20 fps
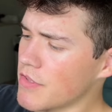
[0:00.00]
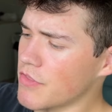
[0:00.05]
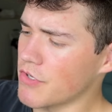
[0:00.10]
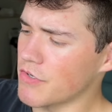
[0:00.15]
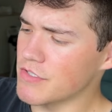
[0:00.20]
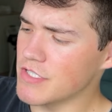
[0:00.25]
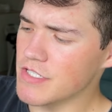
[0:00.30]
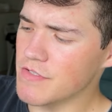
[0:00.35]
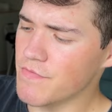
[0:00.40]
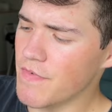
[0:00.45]

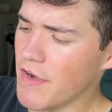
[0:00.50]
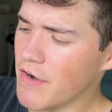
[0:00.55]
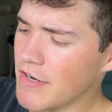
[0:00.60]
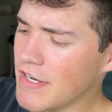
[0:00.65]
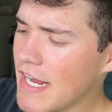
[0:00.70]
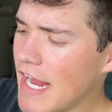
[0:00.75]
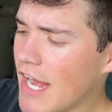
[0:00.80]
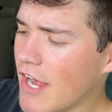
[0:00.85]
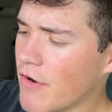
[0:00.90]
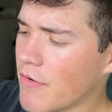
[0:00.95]
They're just
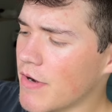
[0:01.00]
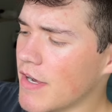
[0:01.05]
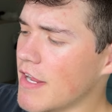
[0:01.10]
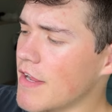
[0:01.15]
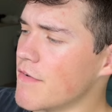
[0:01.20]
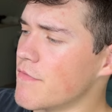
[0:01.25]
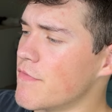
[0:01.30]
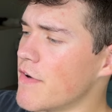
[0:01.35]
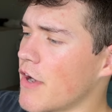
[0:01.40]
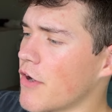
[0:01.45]
very
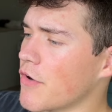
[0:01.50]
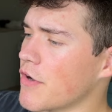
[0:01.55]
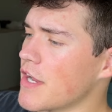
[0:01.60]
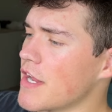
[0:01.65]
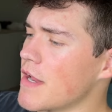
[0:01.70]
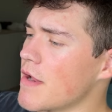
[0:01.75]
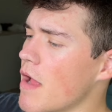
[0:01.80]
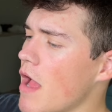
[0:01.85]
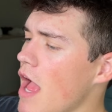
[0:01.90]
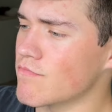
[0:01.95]
airy,
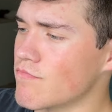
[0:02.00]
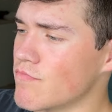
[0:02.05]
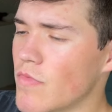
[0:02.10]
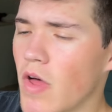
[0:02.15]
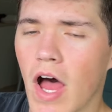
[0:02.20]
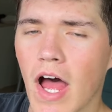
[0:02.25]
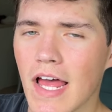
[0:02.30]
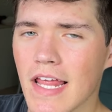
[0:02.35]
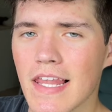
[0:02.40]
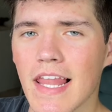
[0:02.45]
very
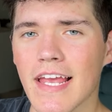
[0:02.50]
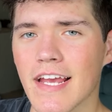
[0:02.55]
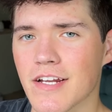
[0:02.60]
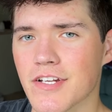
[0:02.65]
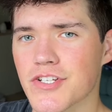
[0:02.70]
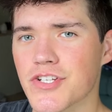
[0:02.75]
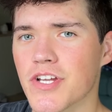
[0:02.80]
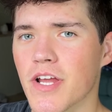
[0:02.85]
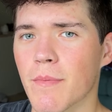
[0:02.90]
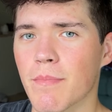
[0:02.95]
not like a
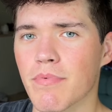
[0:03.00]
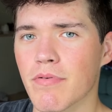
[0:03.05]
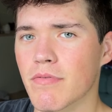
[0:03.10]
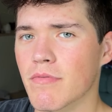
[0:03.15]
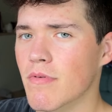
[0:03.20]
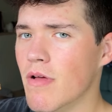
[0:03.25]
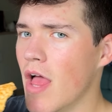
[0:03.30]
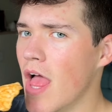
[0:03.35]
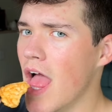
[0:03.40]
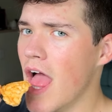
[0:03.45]
chip.
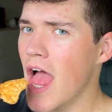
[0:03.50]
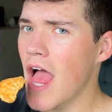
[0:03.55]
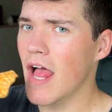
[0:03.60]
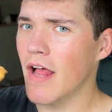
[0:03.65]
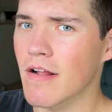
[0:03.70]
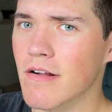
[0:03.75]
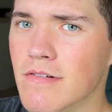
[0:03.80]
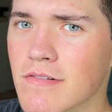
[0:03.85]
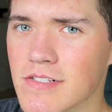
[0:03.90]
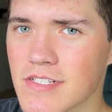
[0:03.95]

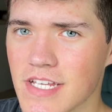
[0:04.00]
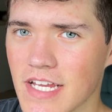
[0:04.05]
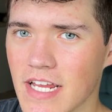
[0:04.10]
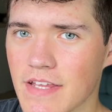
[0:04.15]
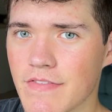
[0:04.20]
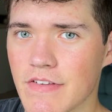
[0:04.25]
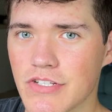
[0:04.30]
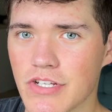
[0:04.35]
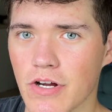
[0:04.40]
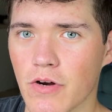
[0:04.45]
It's like
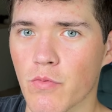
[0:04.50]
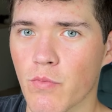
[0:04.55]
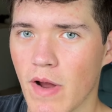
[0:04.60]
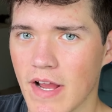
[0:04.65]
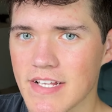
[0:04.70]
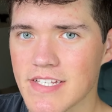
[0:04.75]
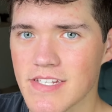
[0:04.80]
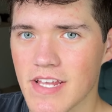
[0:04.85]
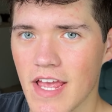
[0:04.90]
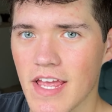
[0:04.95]
if they took a
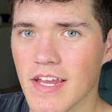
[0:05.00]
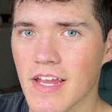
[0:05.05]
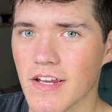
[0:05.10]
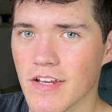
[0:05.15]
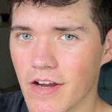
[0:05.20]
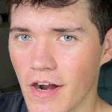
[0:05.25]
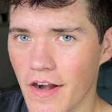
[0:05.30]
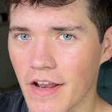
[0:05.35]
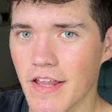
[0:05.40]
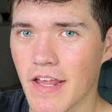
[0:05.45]
rice cake
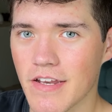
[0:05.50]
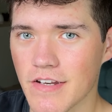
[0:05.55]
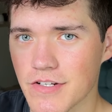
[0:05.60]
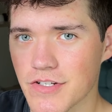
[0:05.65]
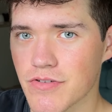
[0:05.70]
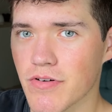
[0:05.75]
and cut it into